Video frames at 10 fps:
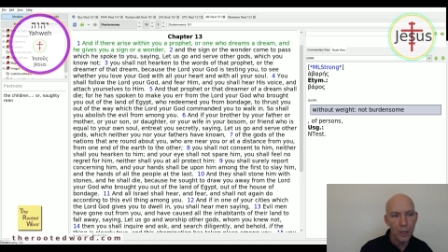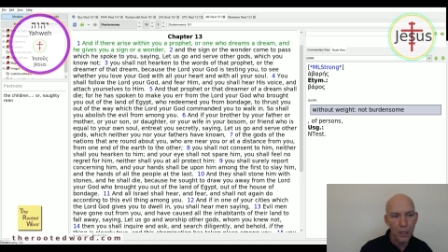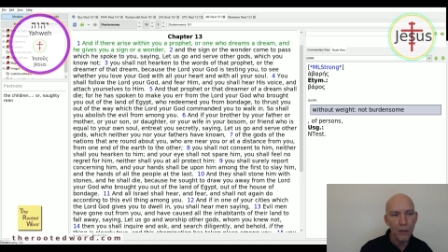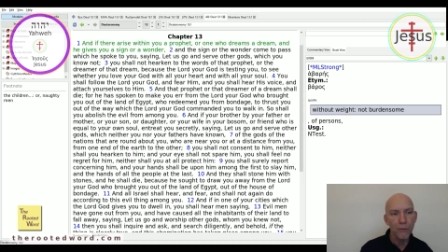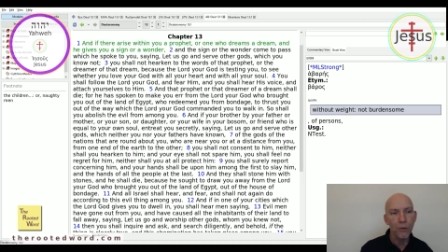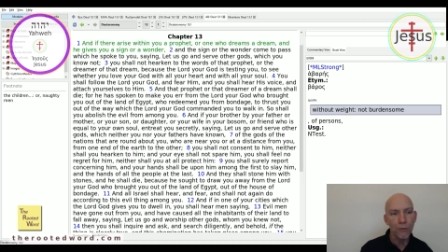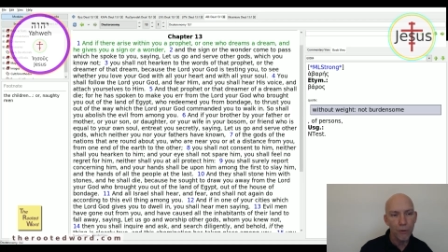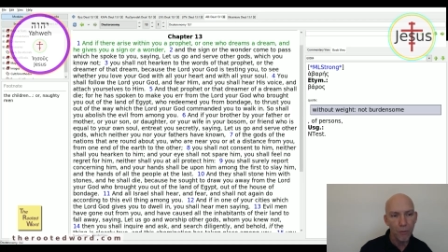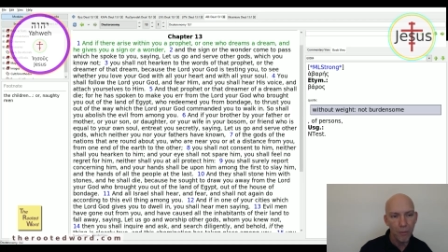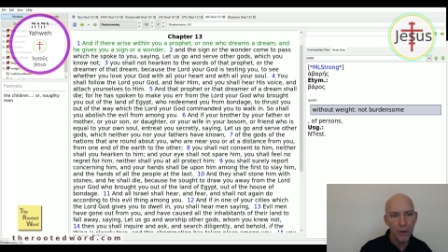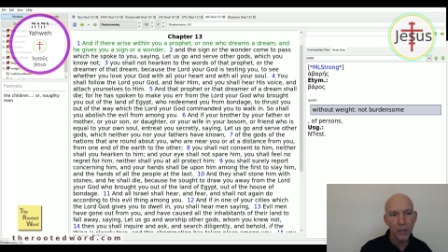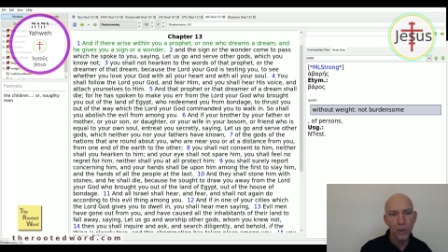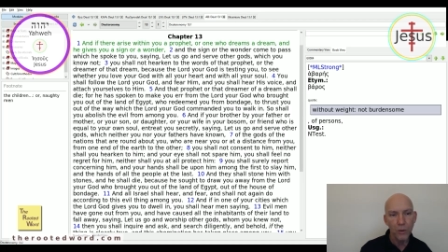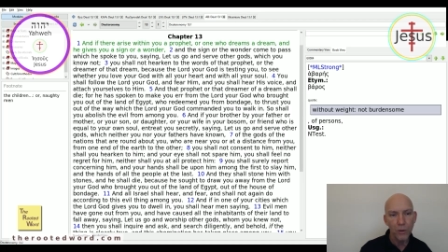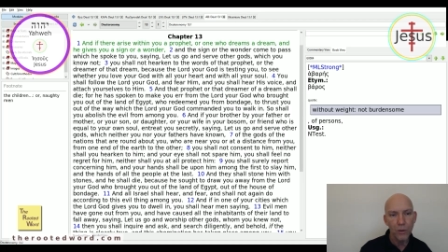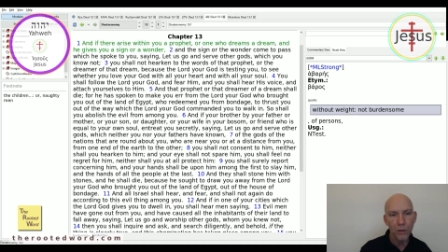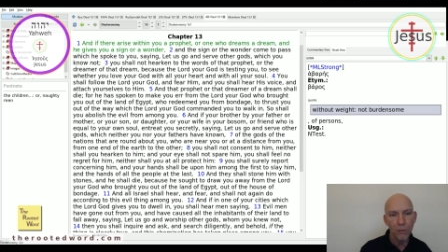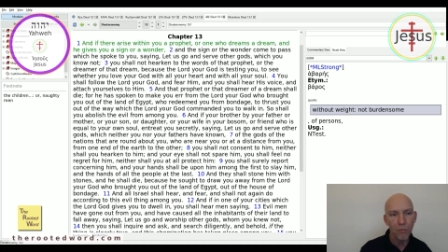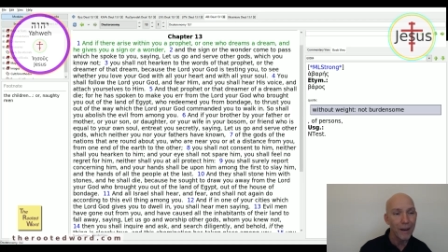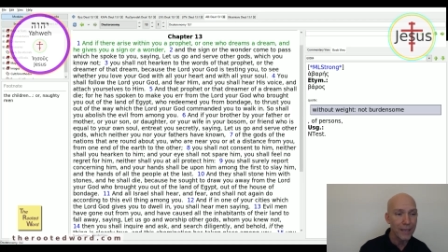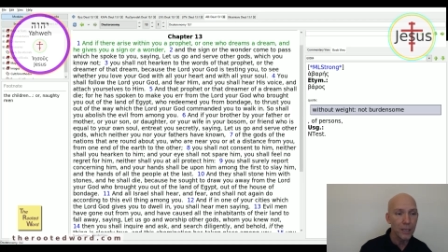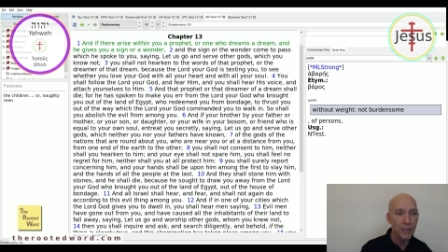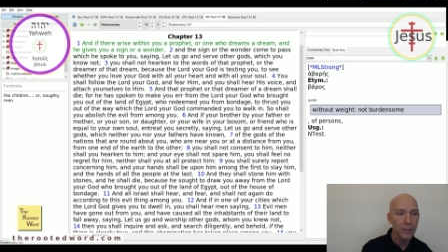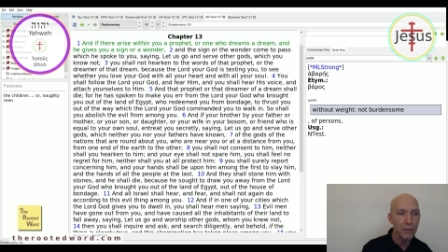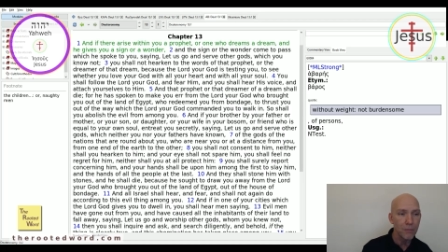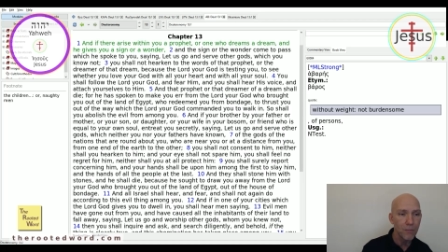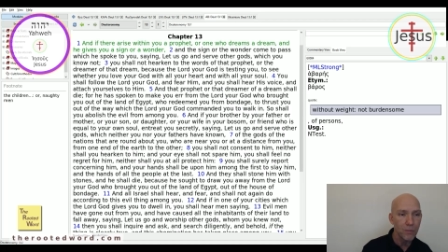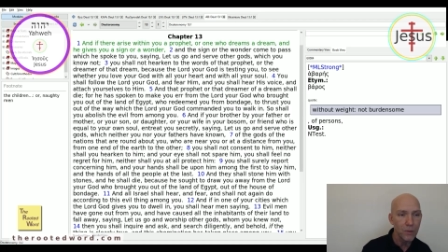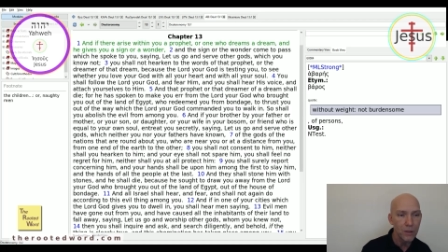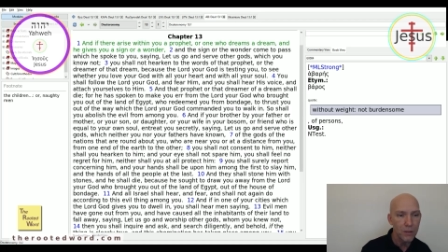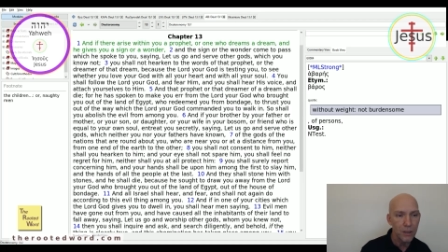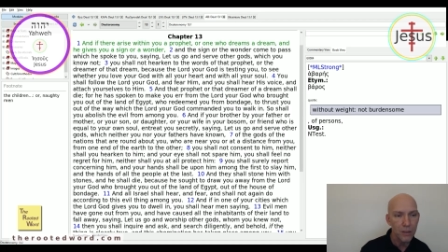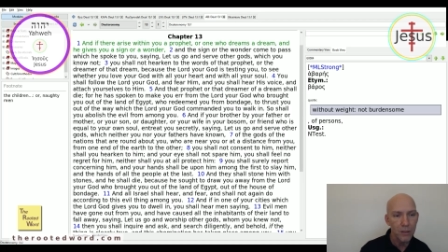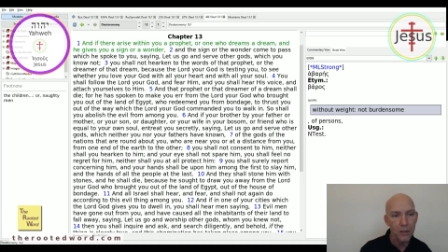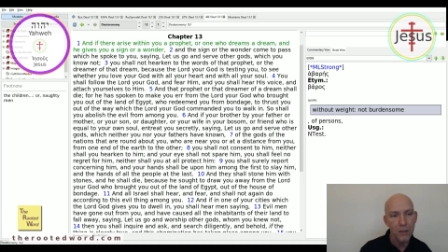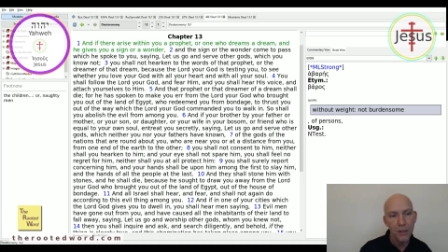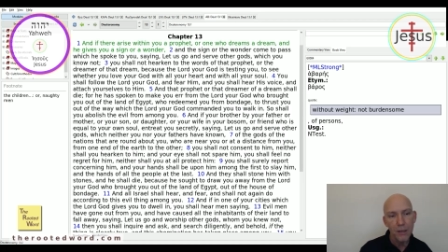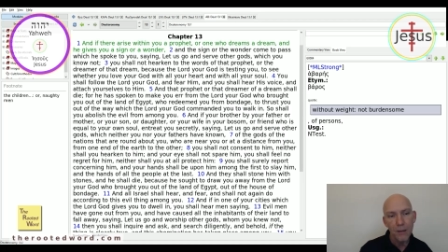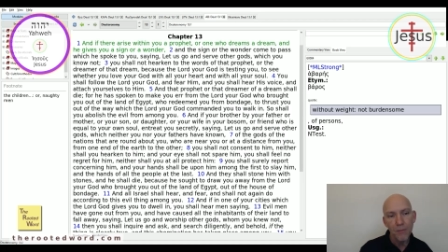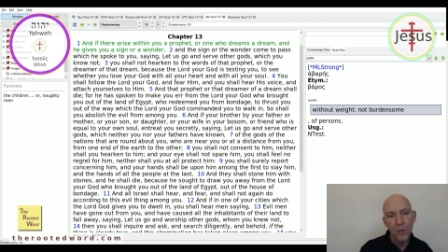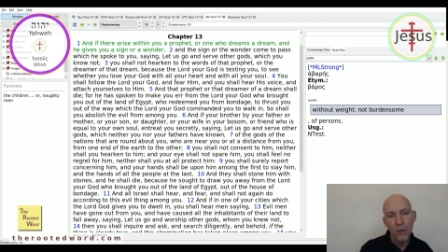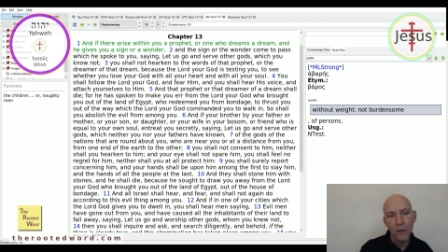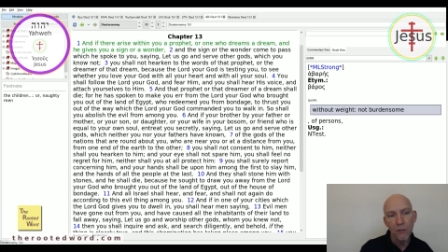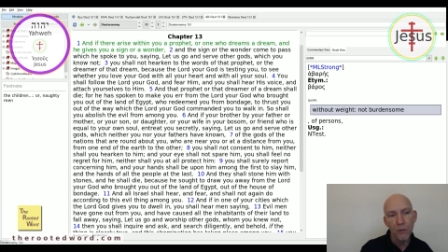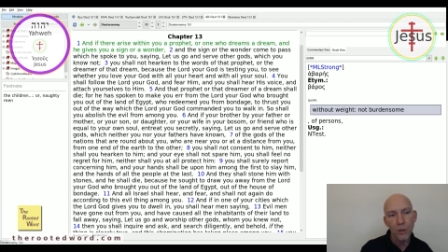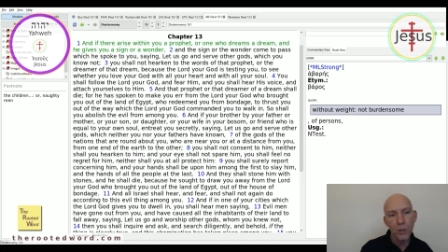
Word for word: evil from among you by killing him, it says. Verse